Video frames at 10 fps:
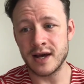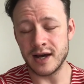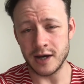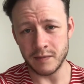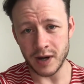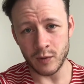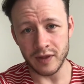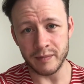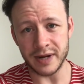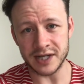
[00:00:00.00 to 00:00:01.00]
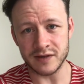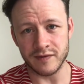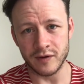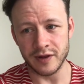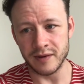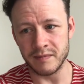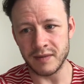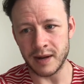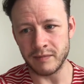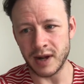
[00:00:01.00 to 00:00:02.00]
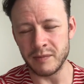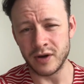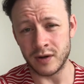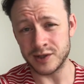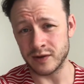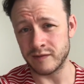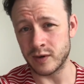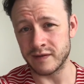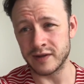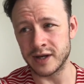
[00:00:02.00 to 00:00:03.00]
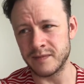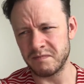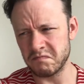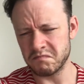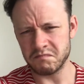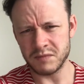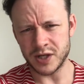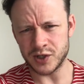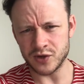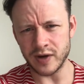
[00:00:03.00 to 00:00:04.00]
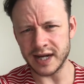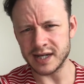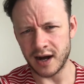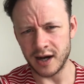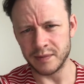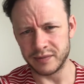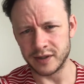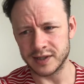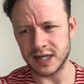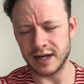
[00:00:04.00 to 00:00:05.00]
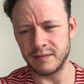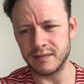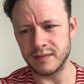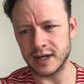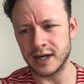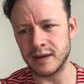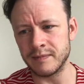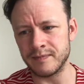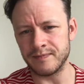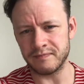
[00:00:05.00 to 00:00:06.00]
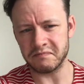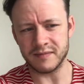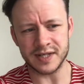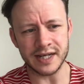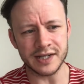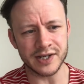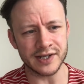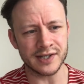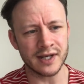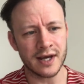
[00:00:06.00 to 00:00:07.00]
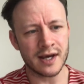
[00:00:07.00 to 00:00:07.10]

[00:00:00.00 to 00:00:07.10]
I want the best for them. I'm not sort of one of the strict hardball type teachers.